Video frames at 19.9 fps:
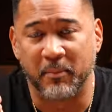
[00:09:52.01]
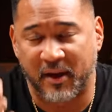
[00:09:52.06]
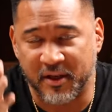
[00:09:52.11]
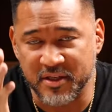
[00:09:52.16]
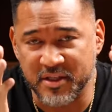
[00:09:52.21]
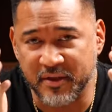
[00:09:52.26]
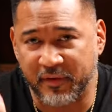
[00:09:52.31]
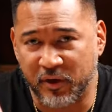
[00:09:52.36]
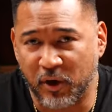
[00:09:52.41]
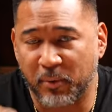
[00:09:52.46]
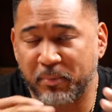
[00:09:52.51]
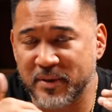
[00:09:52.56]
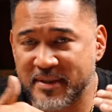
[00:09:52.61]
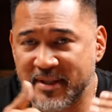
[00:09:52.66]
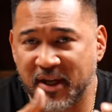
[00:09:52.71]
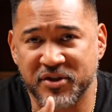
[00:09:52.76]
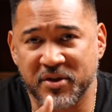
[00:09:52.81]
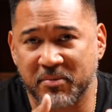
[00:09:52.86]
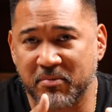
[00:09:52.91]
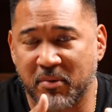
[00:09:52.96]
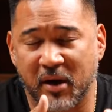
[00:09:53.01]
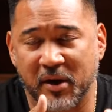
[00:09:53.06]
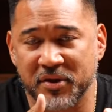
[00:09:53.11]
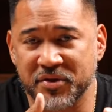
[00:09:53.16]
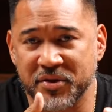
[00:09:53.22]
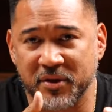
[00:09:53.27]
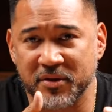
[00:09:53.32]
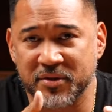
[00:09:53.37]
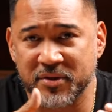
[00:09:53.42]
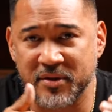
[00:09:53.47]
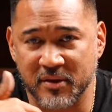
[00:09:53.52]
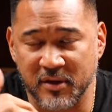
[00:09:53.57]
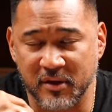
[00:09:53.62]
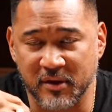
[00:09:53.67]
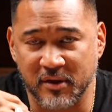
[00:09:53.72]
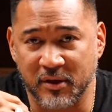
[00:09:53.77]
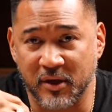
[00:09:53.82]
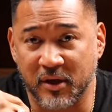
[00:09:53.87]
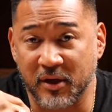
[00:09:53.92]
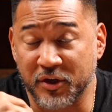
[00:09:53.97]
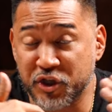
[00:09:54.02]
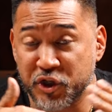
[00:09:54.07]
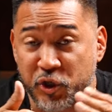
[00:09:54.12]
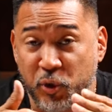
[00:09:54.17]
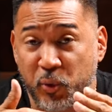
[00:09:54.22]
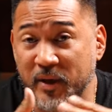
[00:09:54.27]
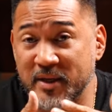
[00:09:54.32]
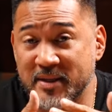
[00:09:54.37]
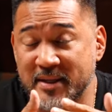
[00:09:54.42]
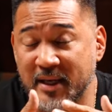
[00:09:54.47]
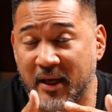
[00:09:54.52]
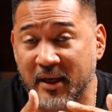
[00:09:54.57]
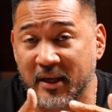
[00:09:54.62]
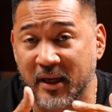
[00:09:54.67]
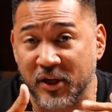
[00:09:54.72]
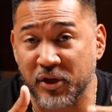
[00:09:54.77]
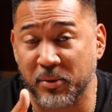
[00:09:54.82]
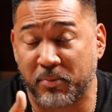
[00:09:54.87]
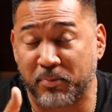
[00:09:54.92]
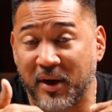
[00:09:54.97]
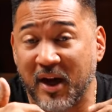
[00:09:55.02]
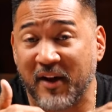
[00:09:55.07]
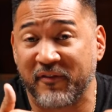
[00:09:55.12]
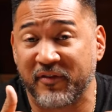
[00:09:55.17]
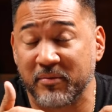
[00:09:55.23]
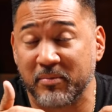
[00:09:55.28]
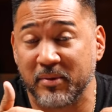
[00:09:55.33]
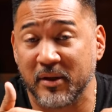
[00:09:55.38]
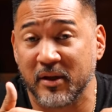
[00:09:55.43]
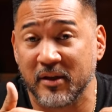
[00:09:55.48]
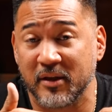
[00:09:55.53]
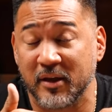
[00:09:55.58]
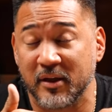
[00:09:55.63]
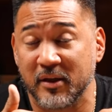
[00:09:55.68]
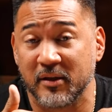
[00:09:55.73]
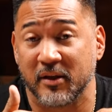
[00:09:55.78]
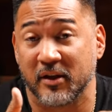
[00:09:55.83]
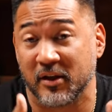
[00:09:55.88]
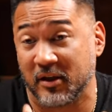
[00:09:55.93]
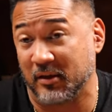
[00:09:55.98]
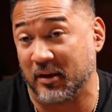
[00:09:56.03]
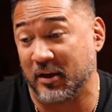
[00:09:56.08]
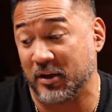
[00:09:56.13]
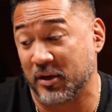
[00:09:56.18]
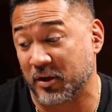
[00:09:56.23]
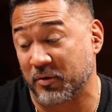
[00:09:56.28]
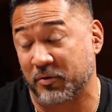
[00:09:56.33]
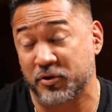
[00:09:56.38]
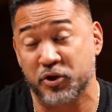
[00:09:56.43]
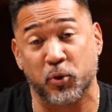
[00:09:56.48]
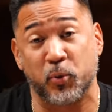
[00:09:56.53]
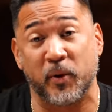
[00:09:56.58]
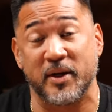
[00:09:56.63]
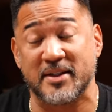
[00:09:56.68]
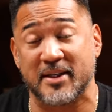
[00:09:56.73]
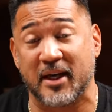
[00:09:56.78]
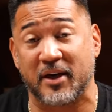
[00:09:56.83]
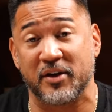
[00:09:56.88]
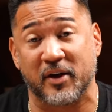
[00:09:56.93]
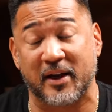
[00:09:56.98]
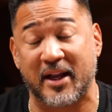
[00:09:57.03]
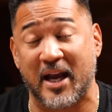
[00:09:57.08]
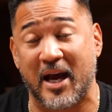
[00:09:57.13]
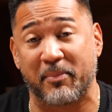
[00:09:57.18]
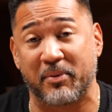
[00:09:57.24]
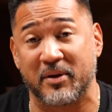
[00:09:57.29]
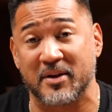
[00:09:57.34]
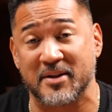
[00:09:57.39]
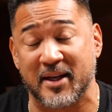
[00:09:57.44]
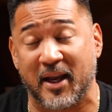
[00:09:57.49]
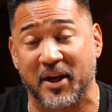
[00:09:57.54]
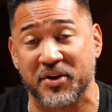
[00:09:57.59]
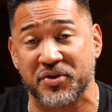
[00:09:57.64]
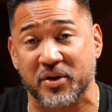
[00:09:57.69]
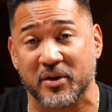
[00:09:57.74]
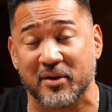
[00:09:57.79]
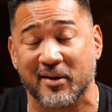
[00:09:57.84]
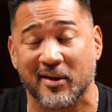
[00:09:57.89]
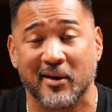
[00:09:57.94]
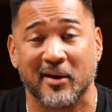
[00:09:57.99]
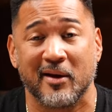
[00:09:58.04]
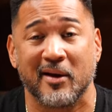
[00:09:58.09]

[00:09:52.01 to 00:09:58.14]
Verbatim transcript: Because if you don't protect your margins, you're going to squeeze down on your profitability, you're going to squeeze down your capitalization,